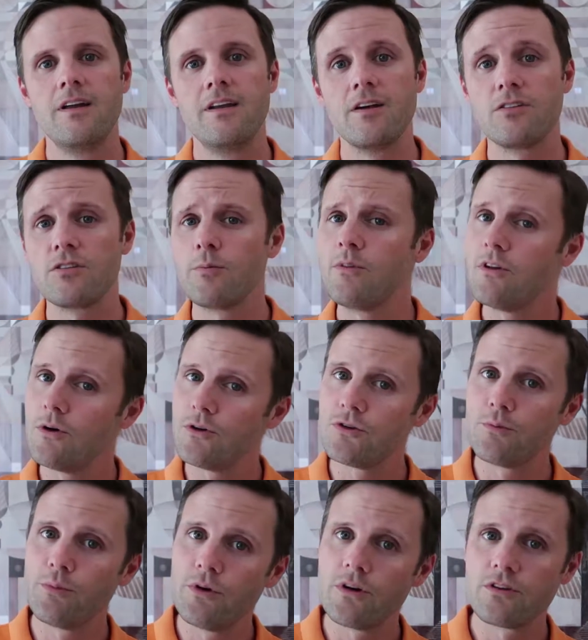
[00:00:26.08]
Now, some of the
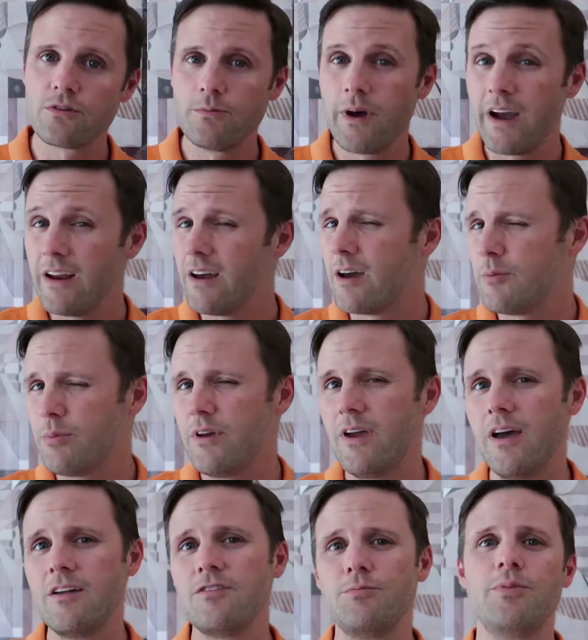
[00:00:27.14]
older books might not
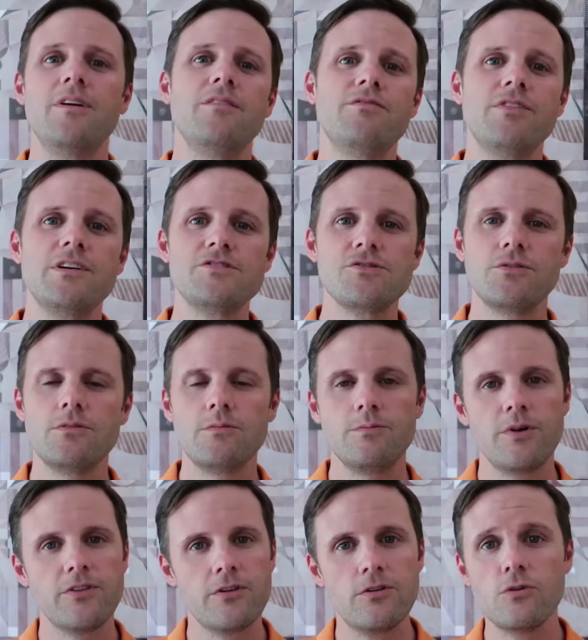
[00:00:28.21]
be as beneficial,
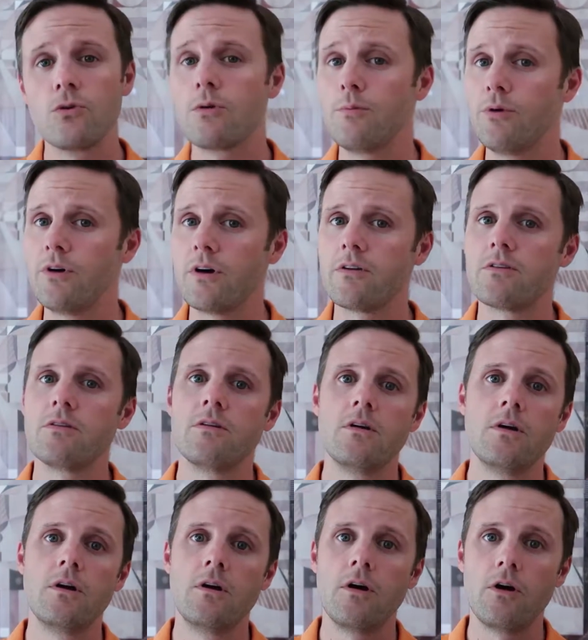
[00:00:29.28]
but the newer books
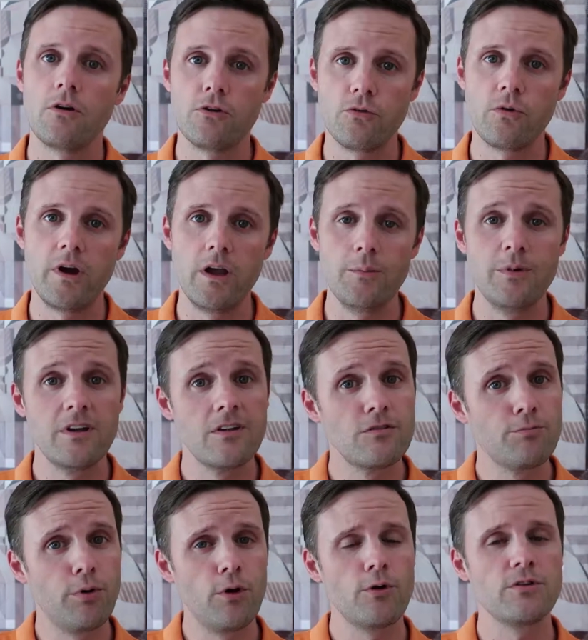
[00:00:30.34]
are great
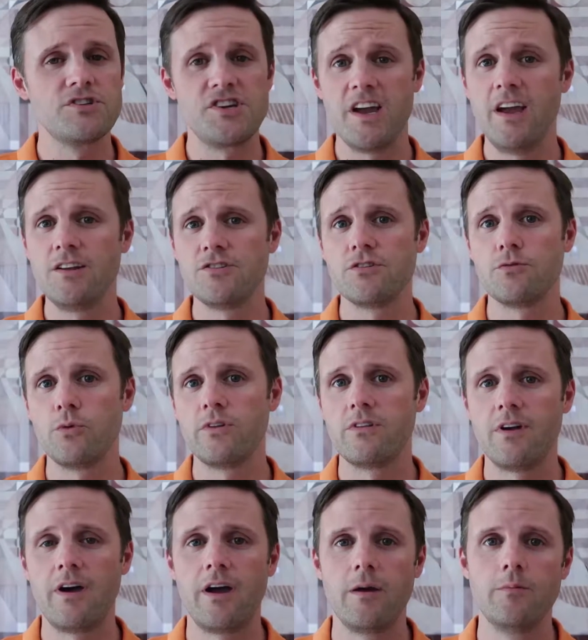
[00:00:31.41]
because poker changes with
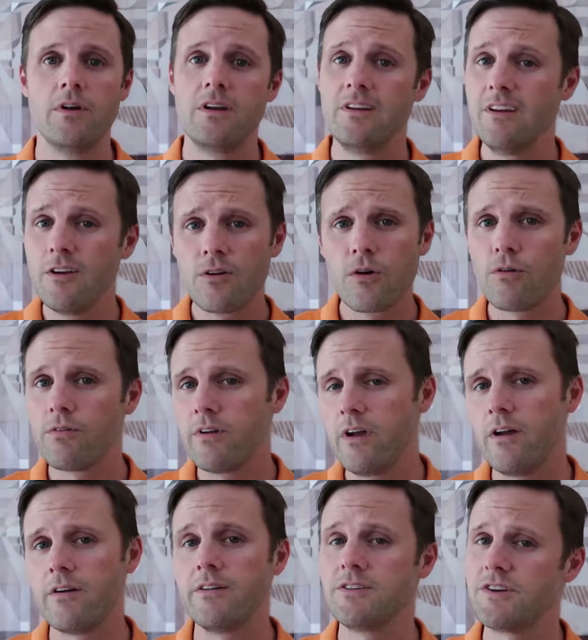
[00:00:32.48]
time. Year over
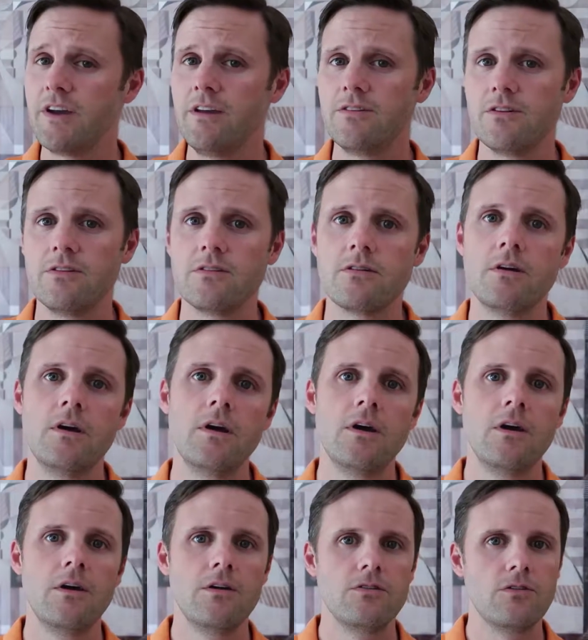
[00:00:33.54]
year, it changes.
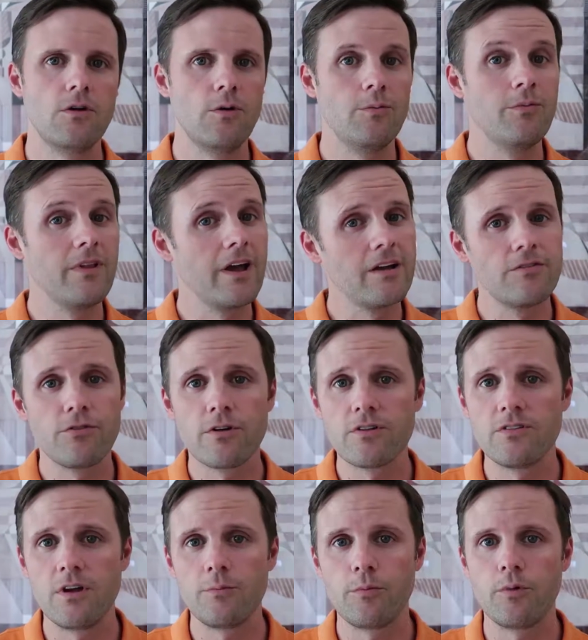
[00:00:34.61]
So, like for
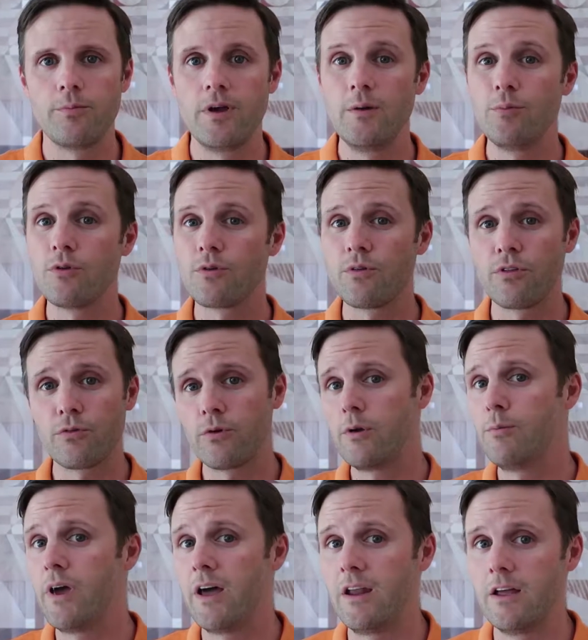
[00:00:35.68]
example, people are
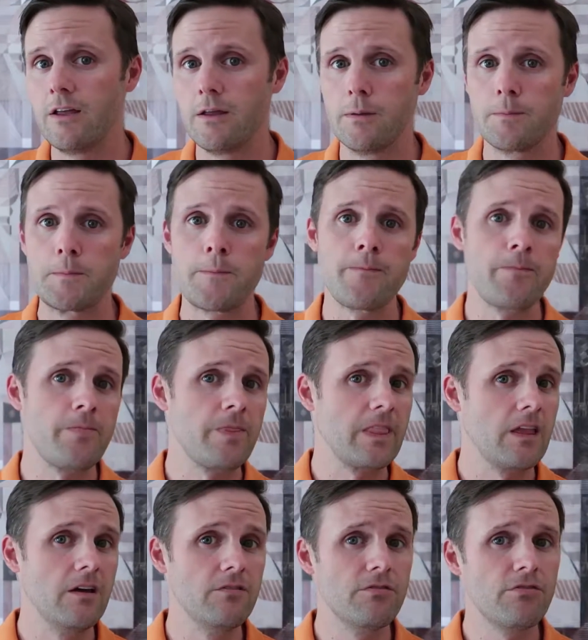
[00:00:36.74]
3-betting
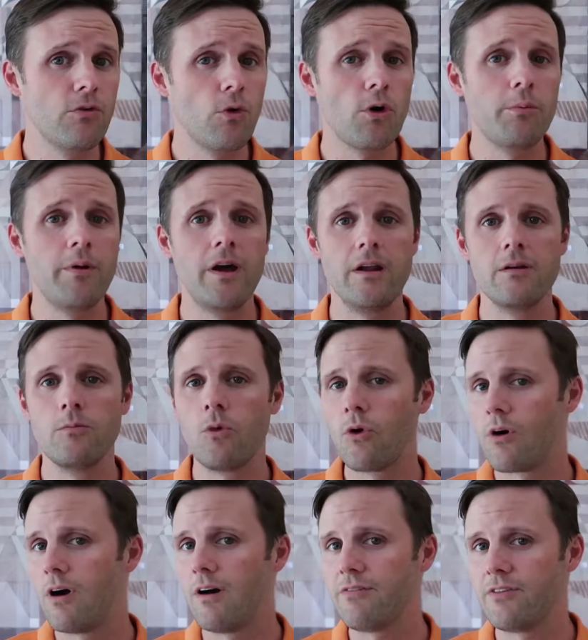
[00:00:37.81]
and 4-betting
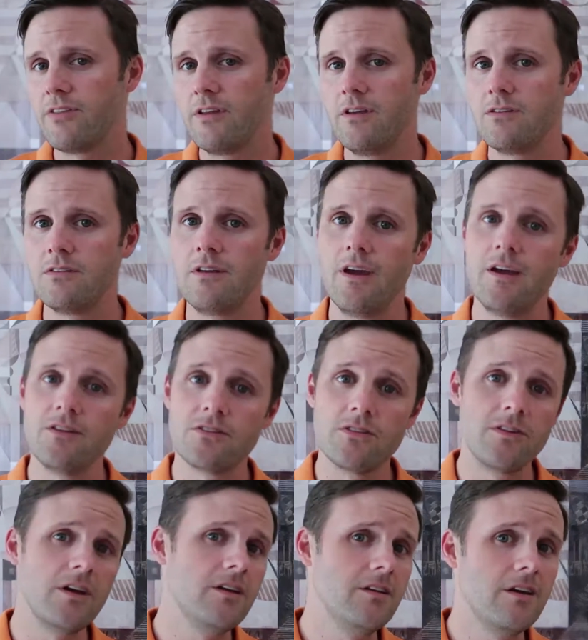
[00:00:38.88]
more often these days
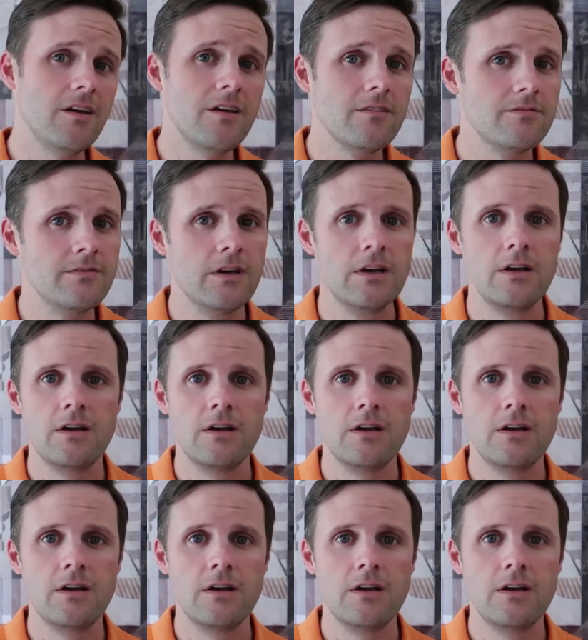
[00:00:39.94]
than they did,